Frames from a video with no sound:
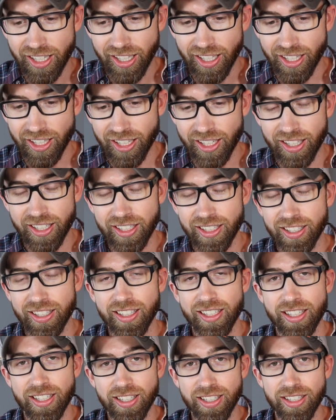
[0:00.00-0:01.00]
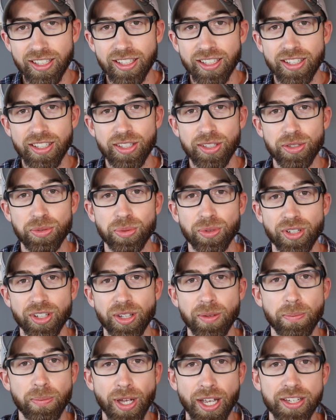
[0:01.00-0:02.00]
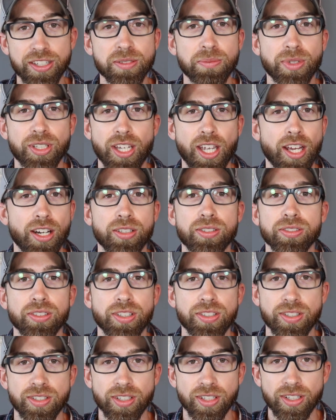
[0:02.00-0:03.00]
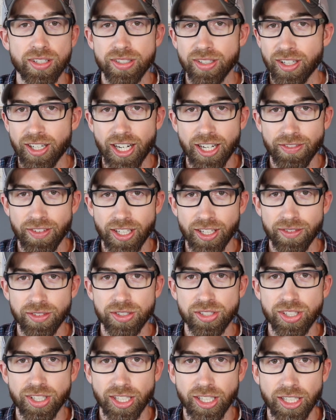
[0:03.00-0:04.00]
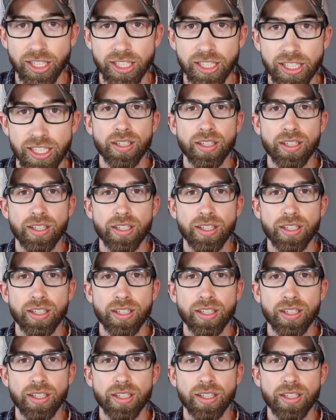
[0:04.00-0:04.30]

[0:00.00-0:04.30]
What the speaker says: and he is one of the best mechanical engineers I've ever seen.